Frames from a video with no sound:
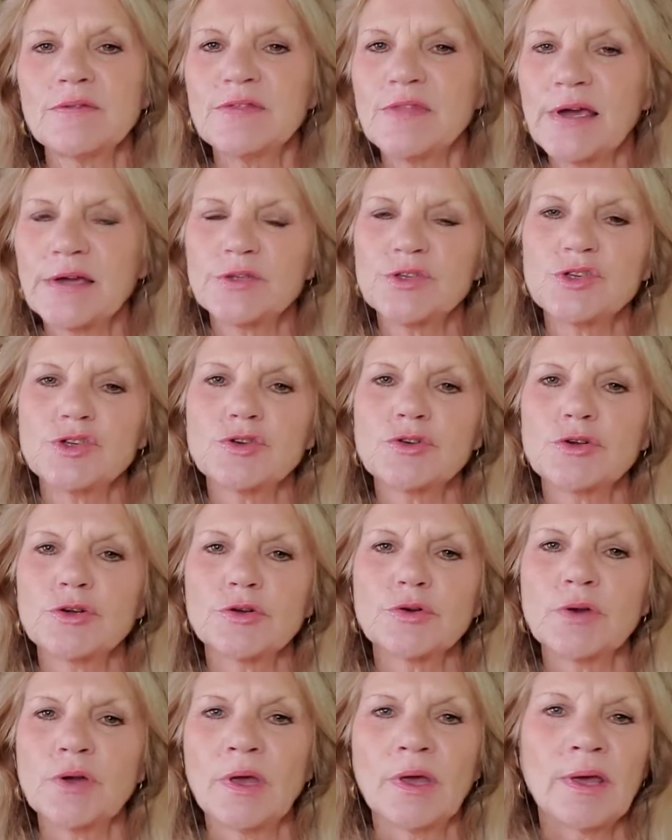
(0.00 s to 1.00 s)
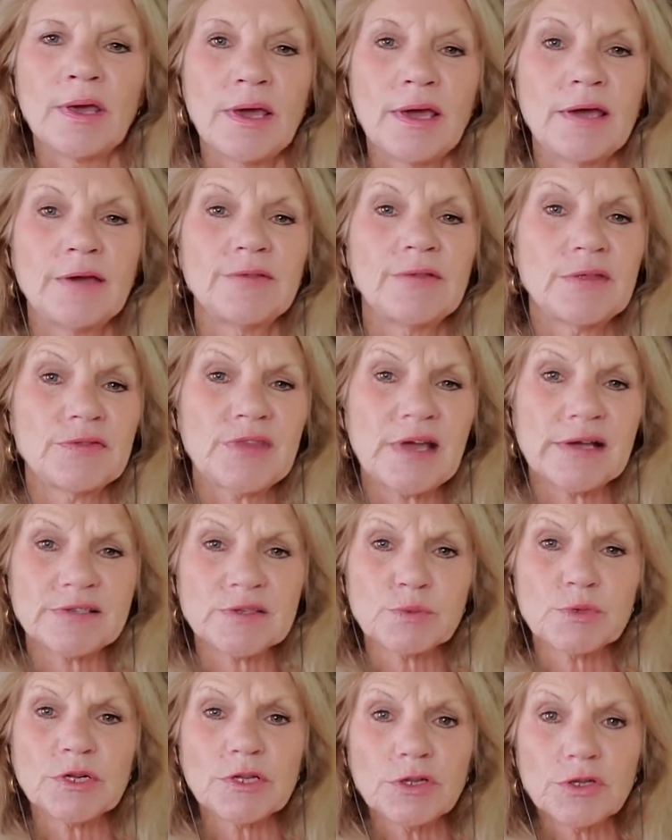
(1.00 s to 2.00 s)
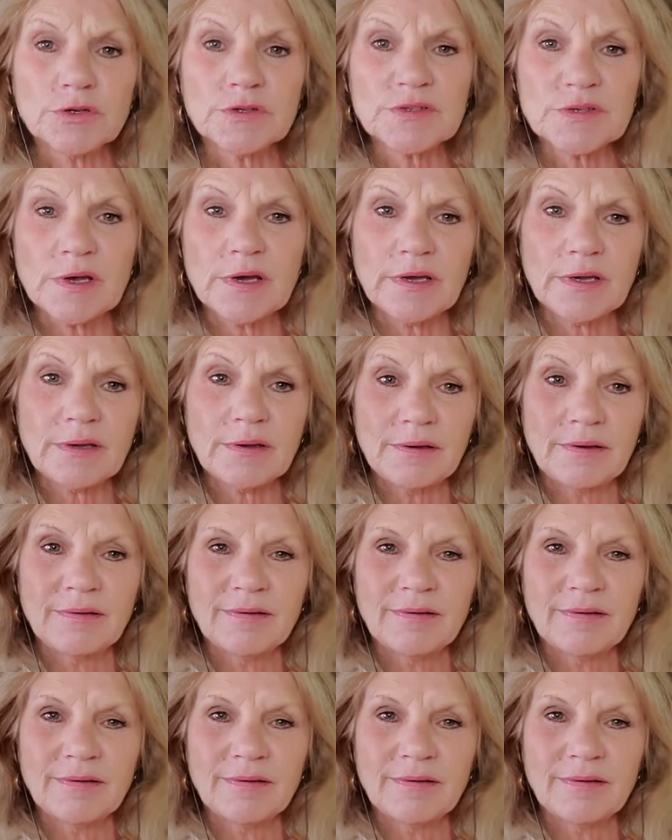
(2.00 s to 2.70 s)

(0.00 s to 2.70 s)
and that's what it looks like.